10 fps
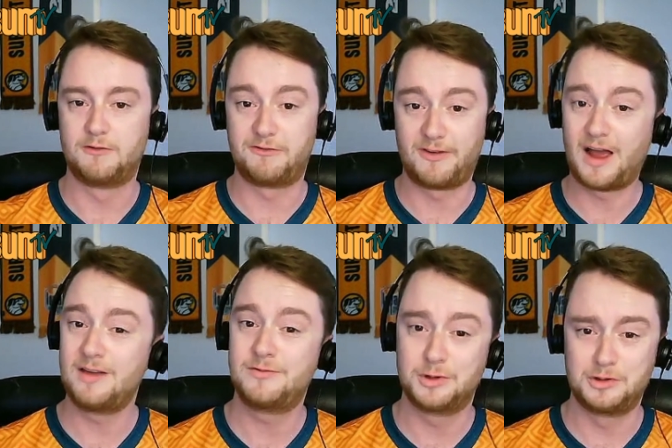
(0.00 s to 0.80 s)

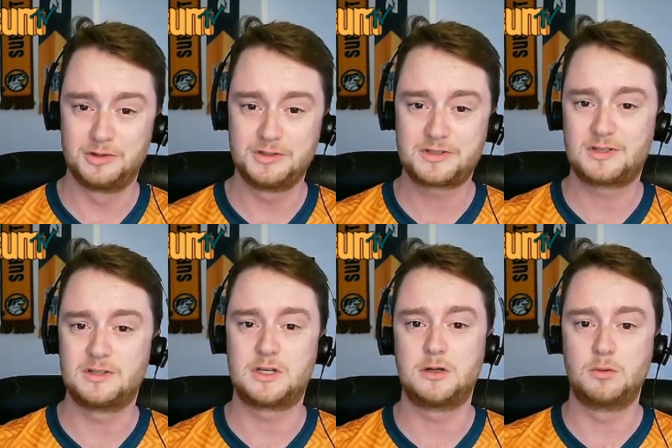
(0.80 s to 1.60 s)
five goals to
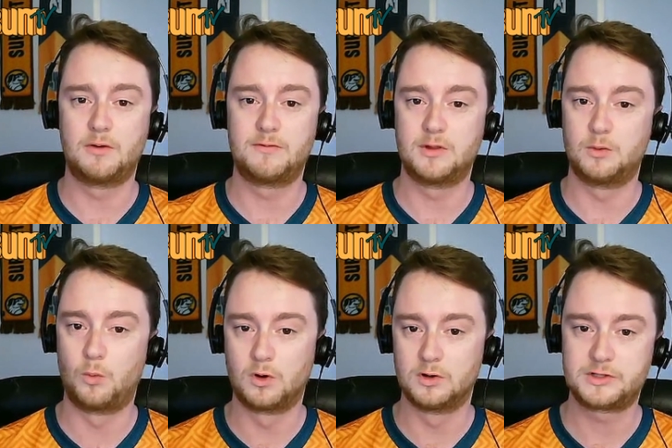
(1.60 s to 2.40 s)
two of the
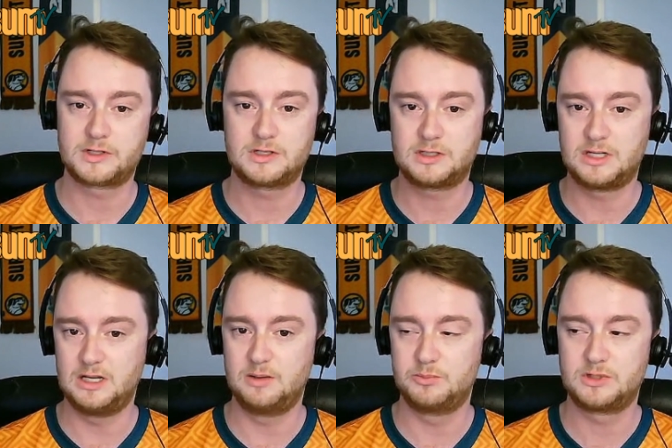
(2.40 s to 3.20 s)
worst
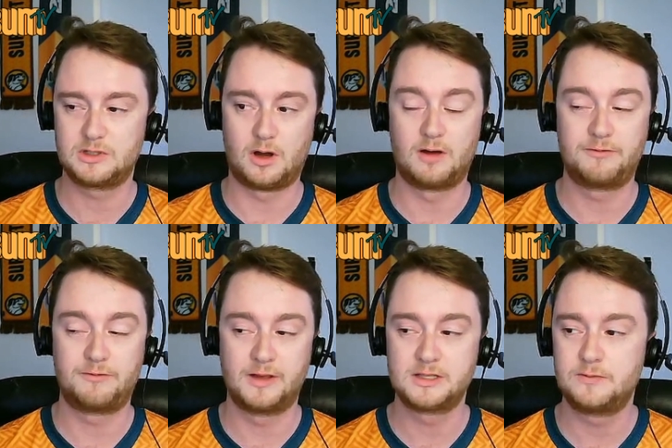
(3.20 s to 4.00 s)
teams
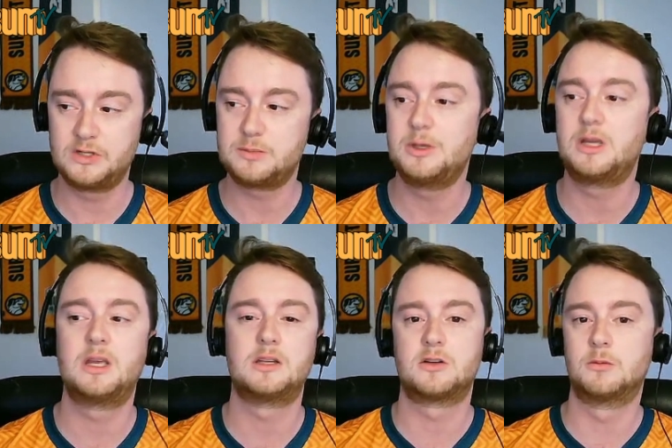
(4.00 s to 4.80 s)
offensively
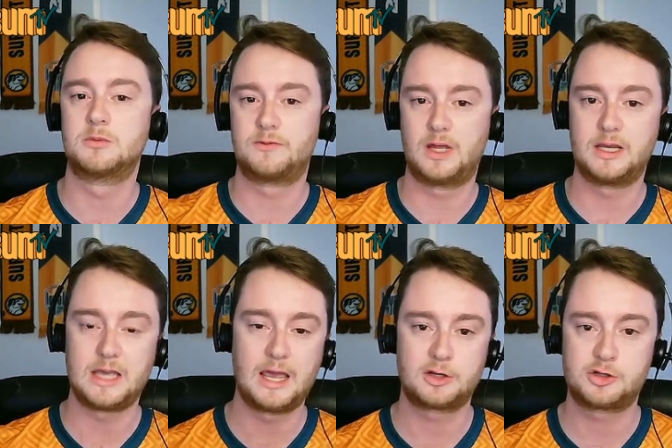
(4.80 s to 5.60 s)
speaking in terms of like
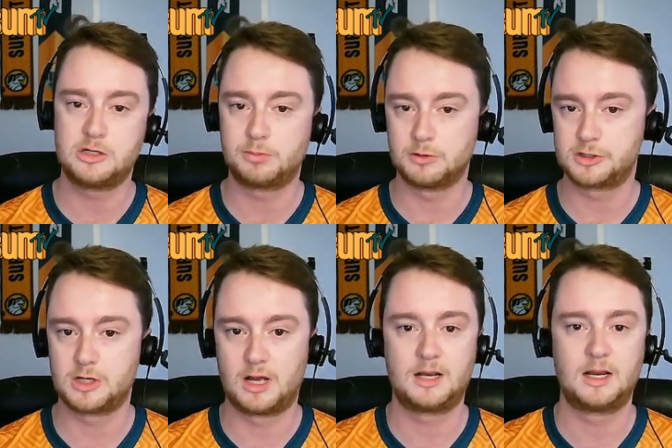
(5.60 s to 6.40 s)
xg per
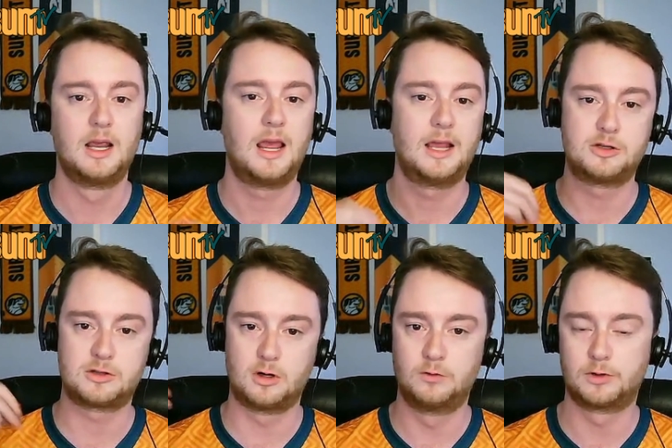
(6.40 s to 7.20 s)
shot and just
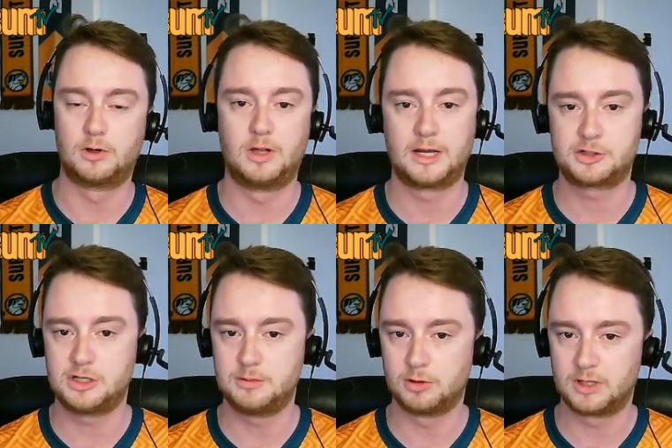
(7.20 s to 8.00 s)
overall
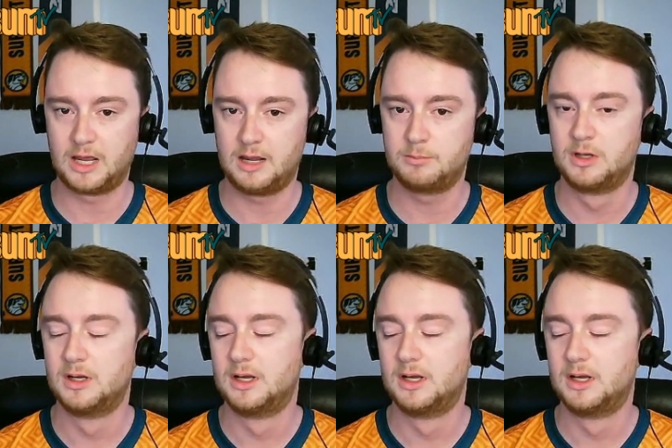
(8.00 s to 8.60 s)
xg per game